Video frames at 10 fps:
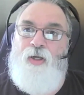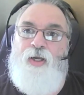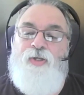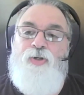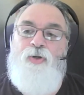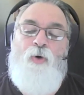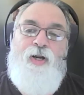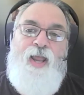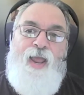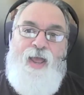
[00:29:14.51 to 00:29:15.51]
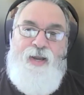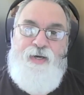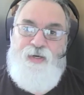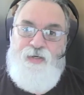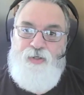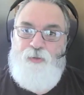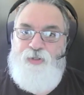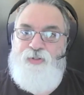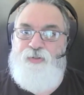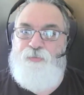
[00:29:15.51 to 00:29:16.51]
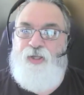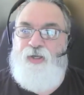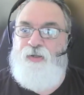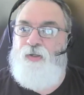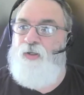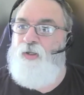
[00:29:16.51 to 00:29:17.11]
and you want to add it into your business plan,